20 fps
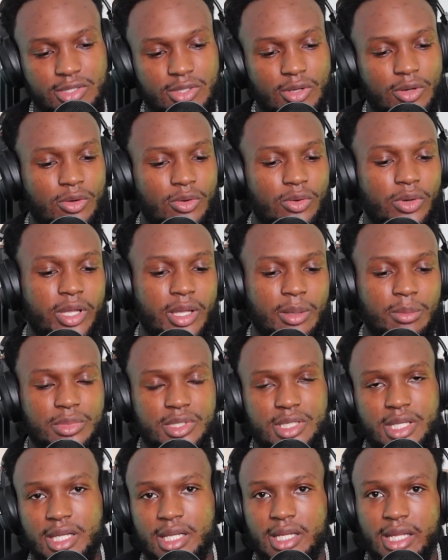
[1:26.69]
So him
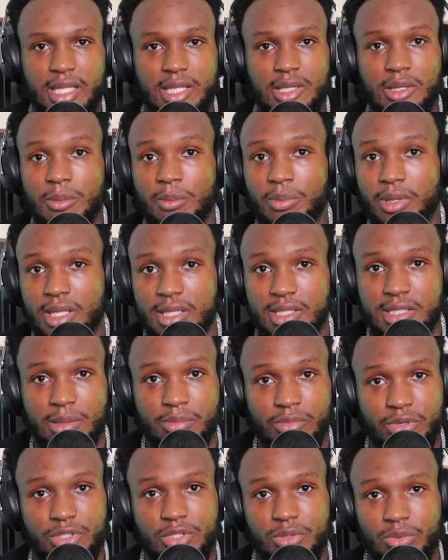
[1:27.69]
saying that he campaigns
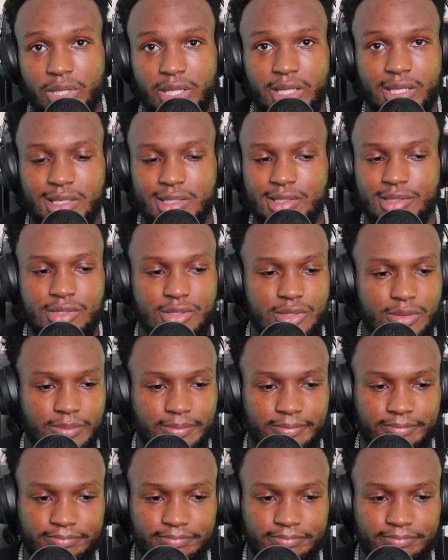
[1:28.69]
at Bridgerweight is